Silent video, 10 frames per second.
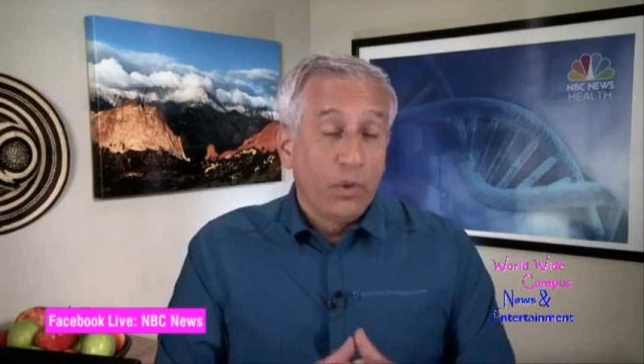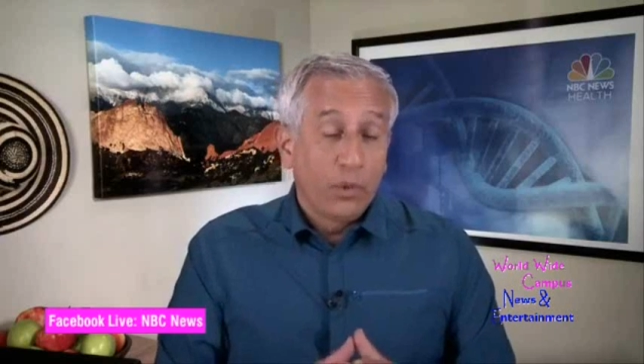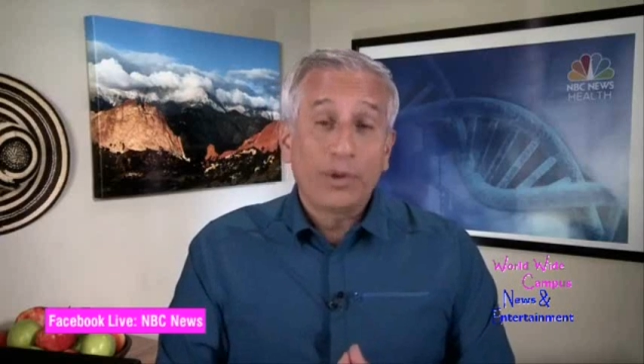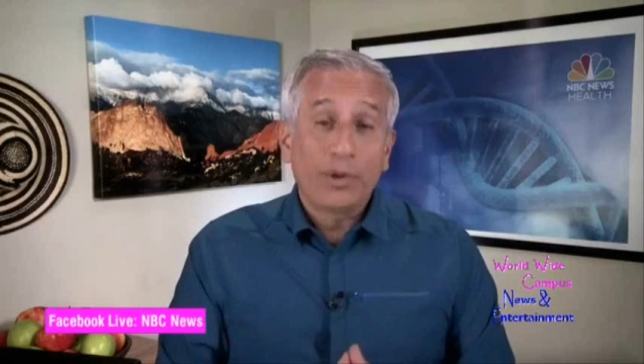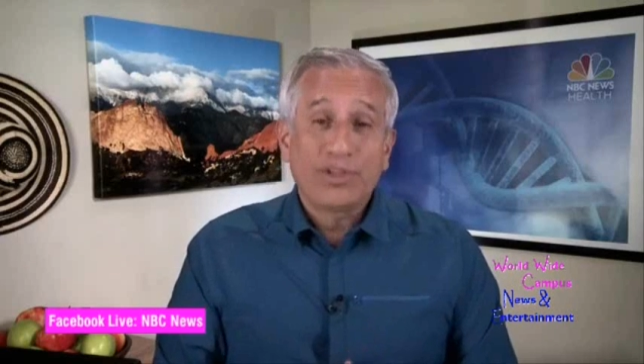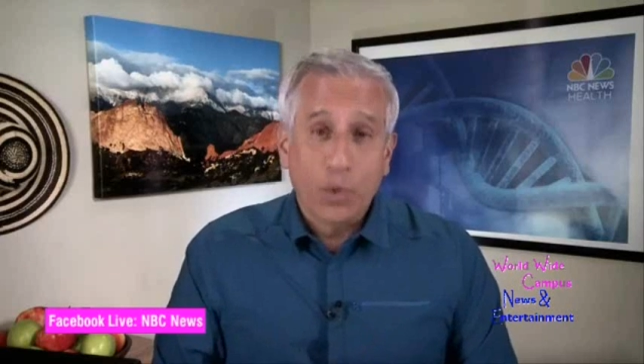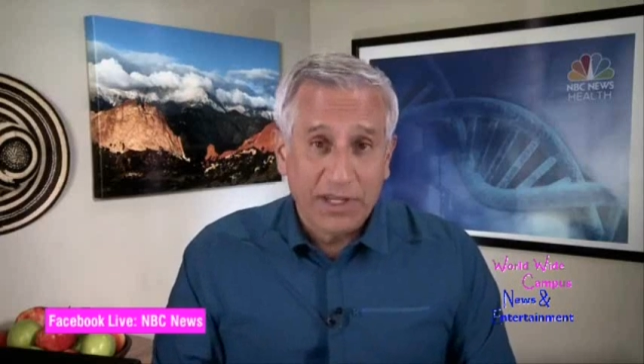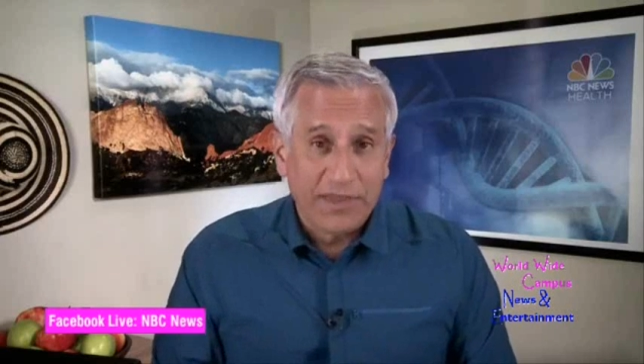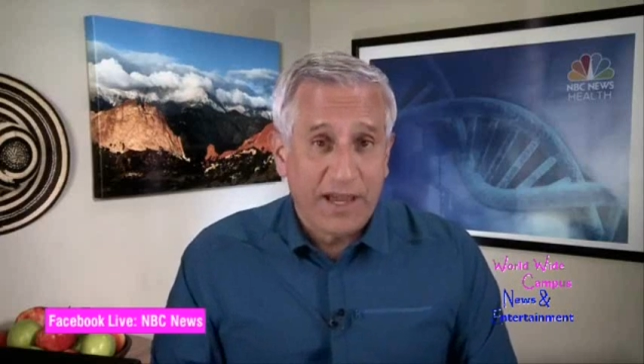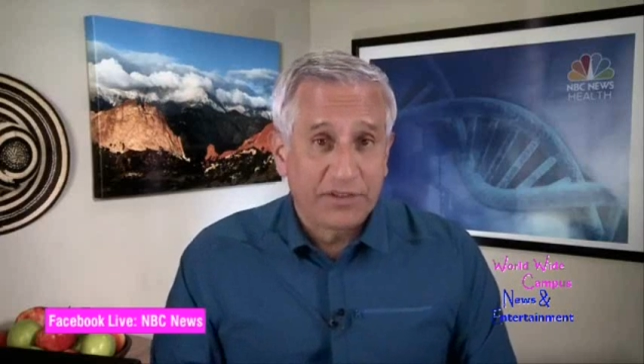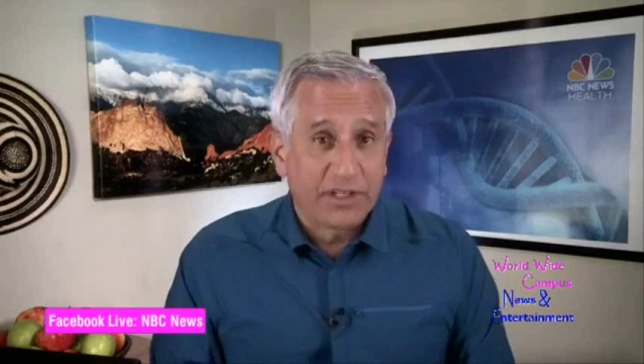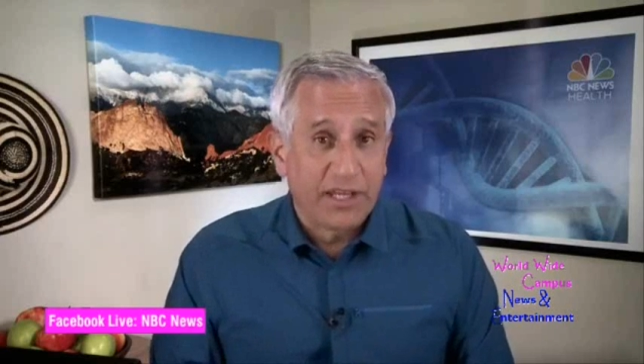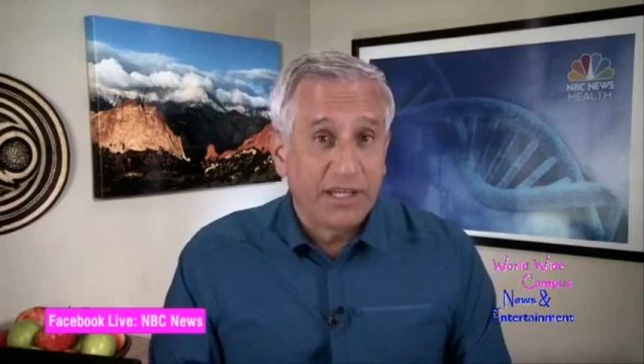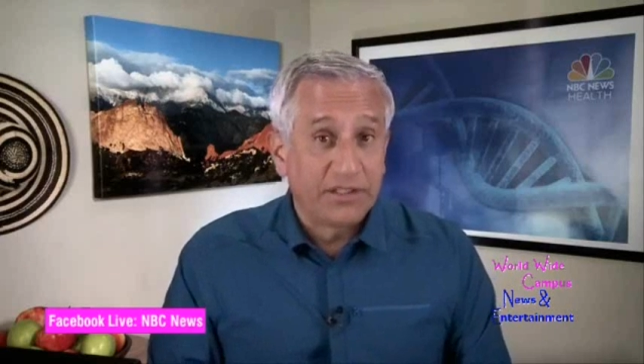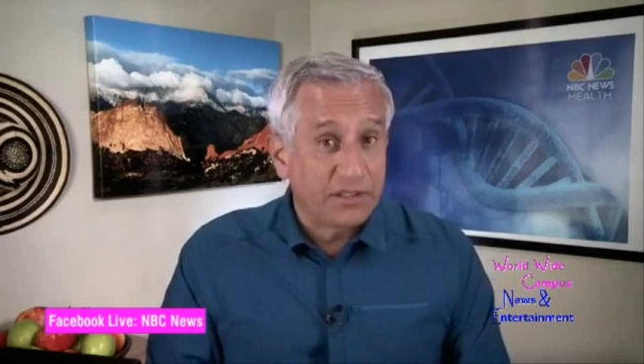we were at 20,000
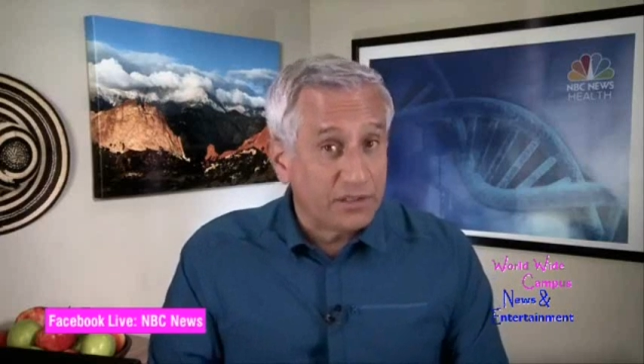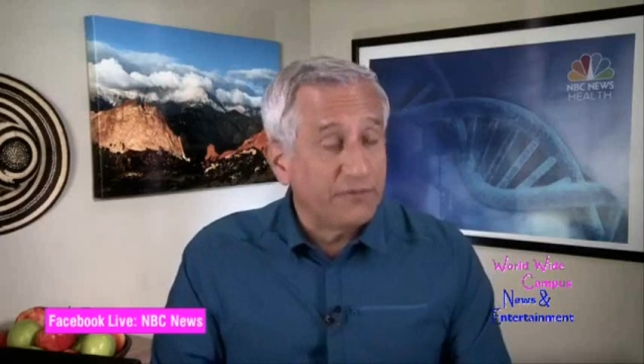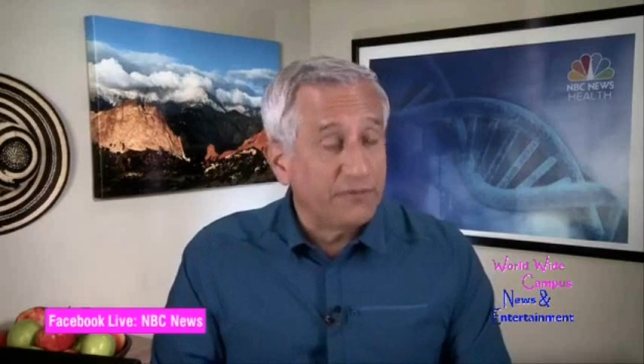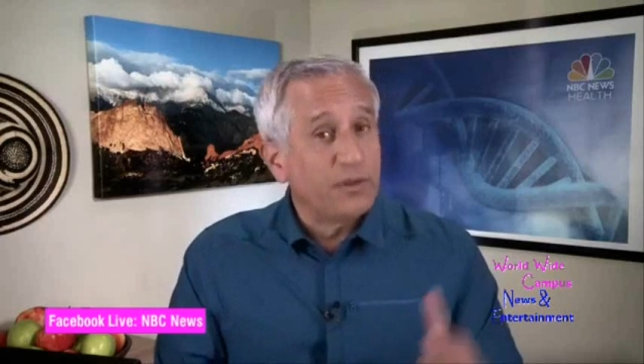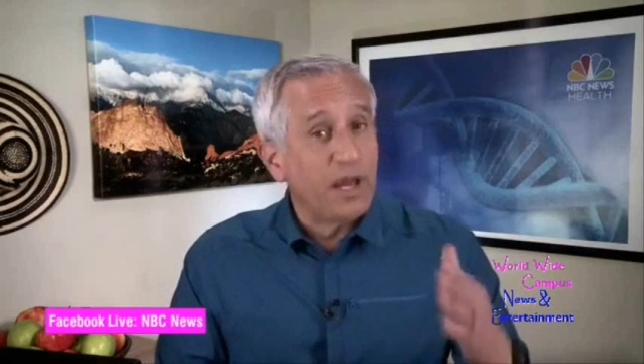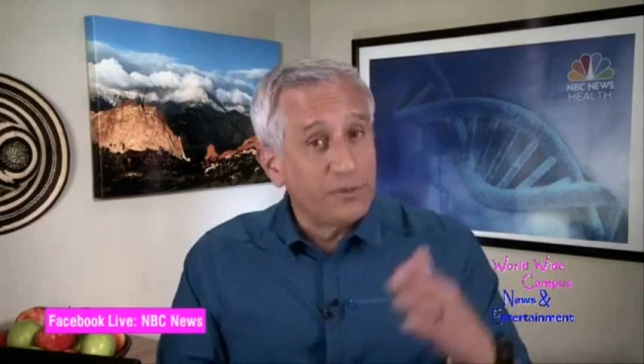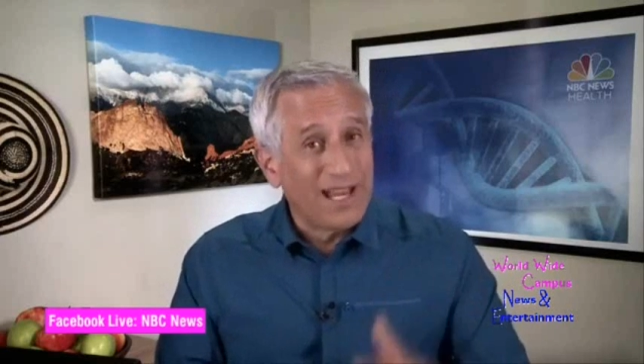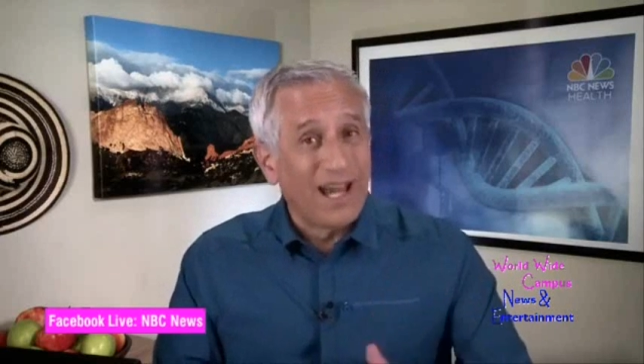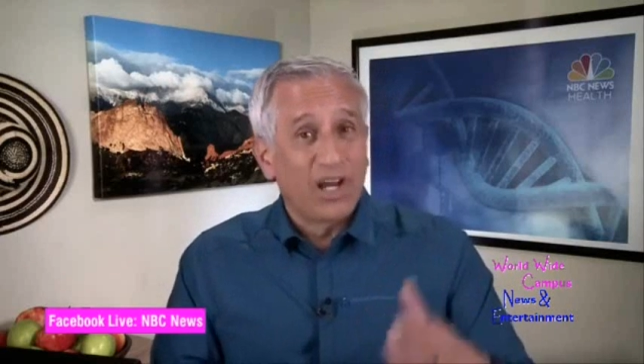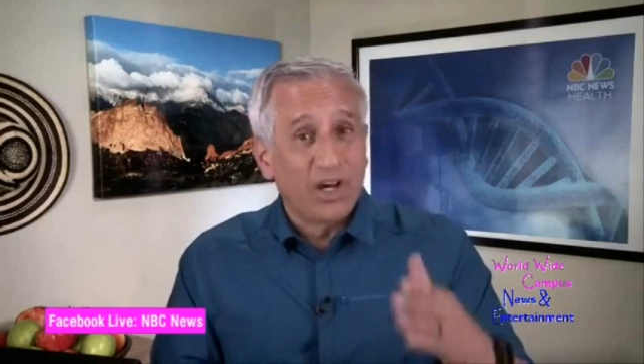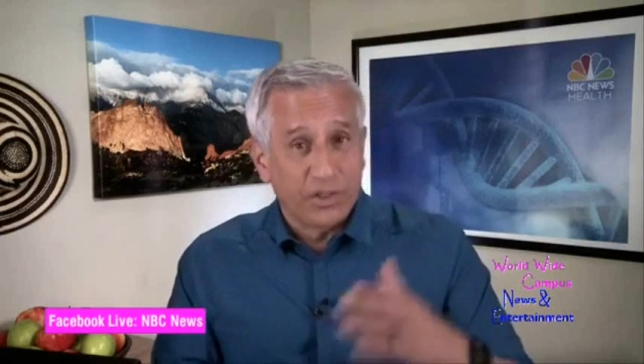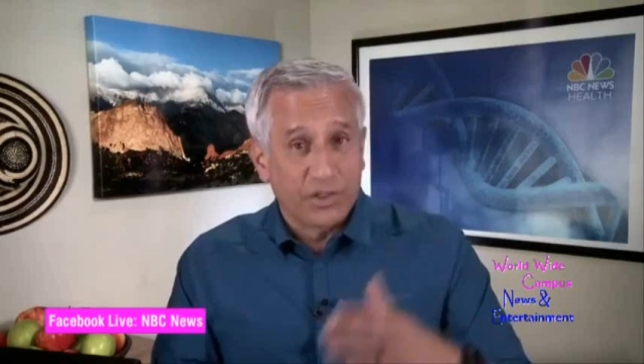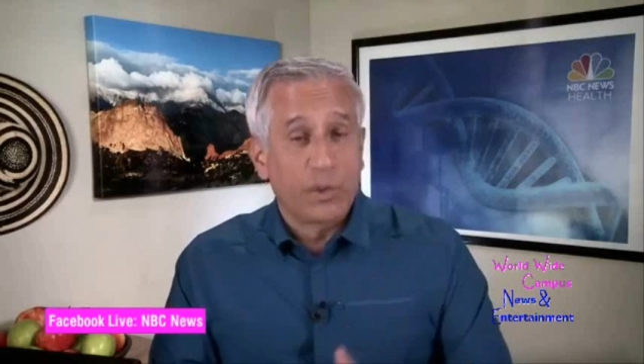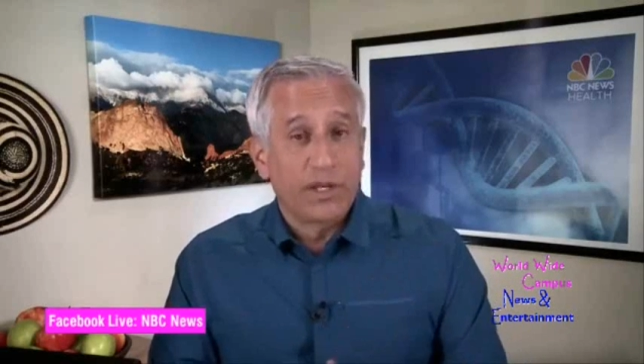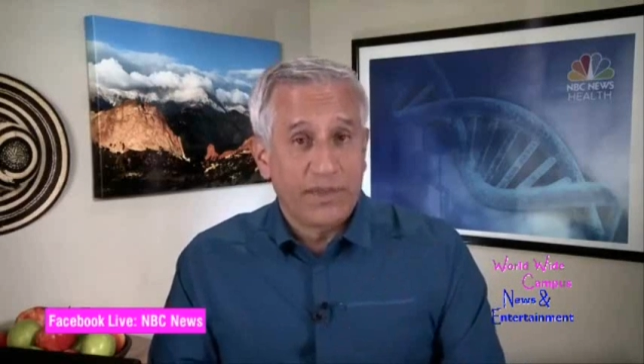cases and a few times got under
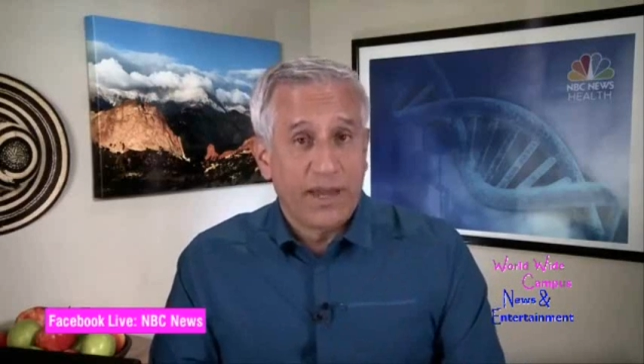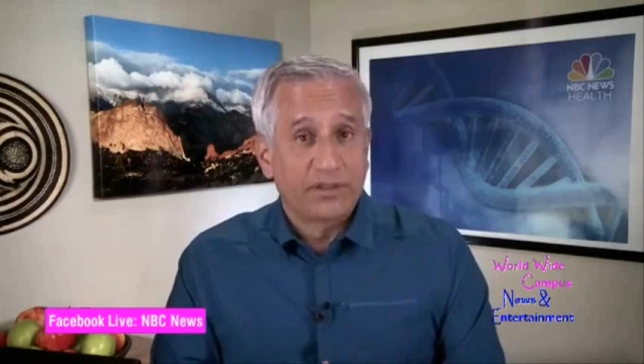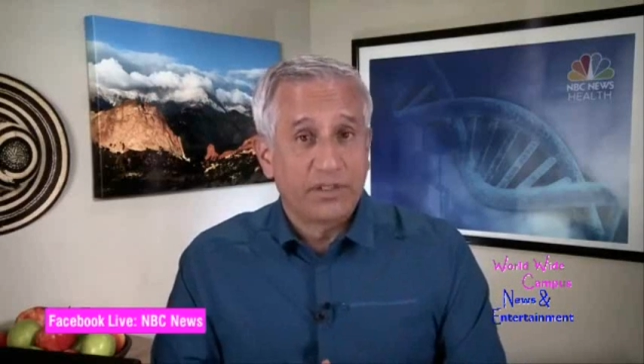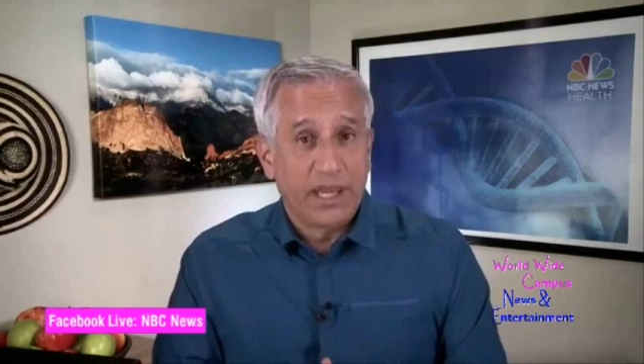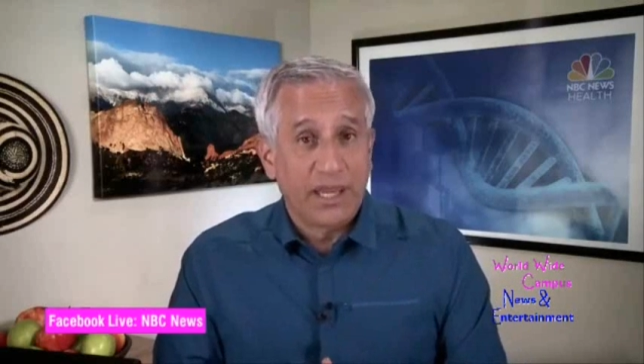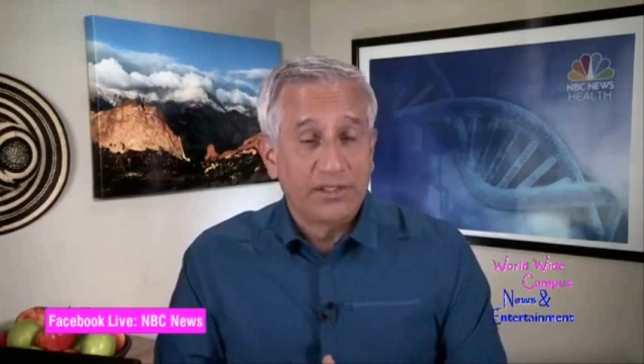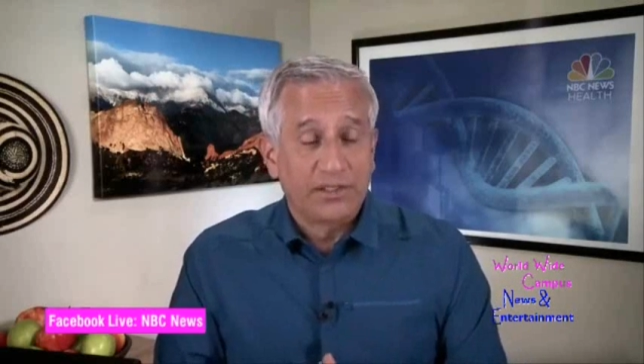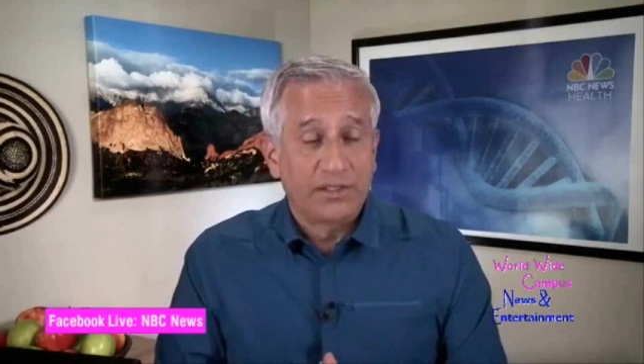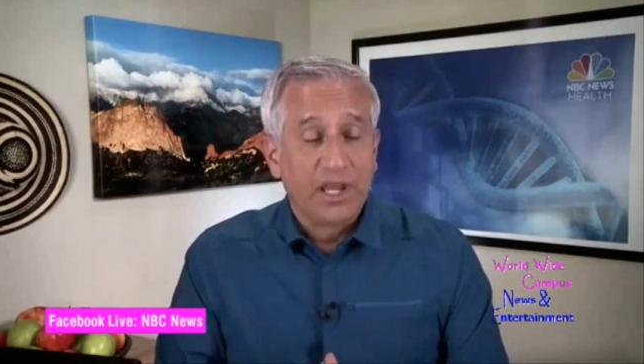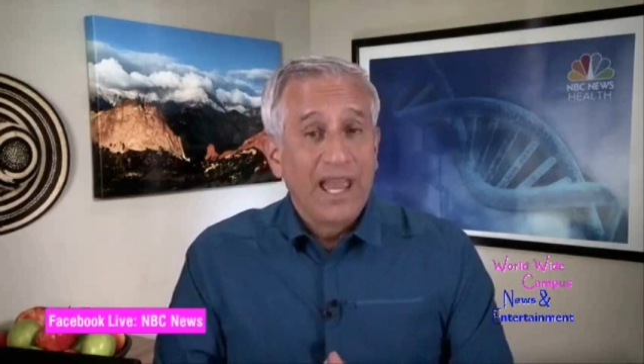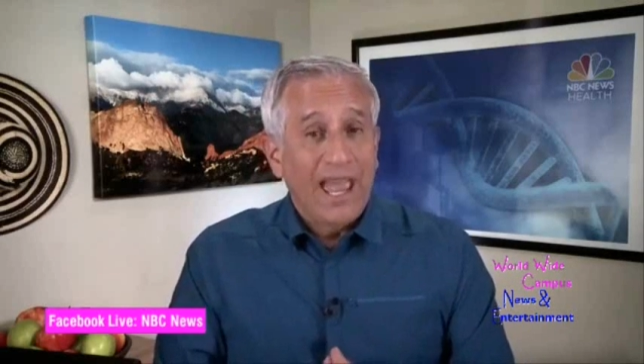20,000 cases.